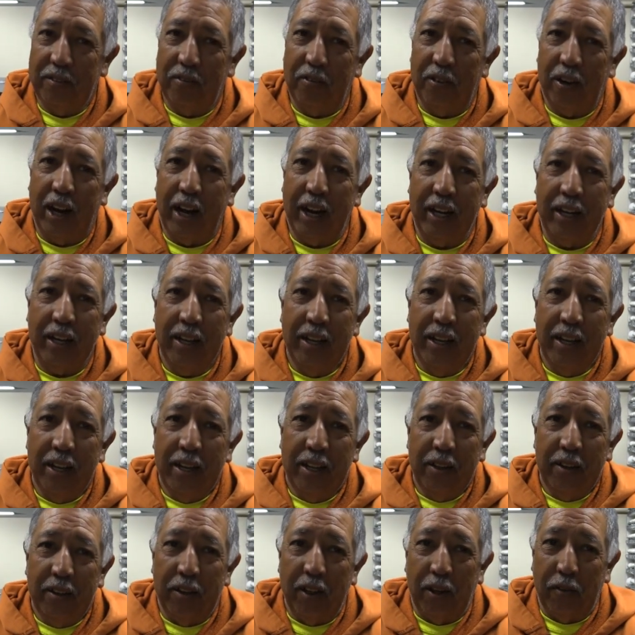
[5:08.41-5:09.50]
Right.
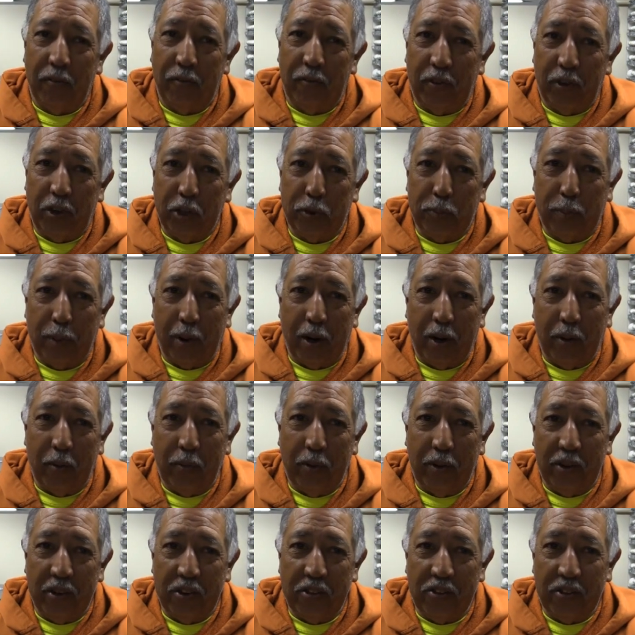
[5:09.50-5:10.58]
The first part
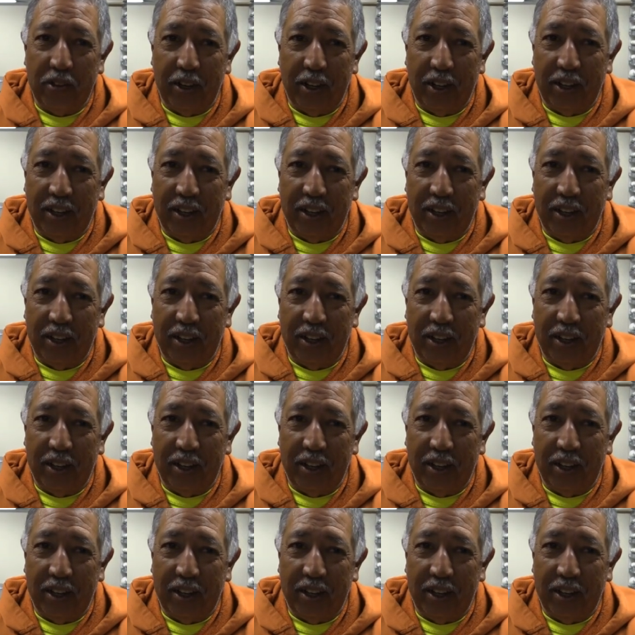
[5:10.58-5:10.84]
was,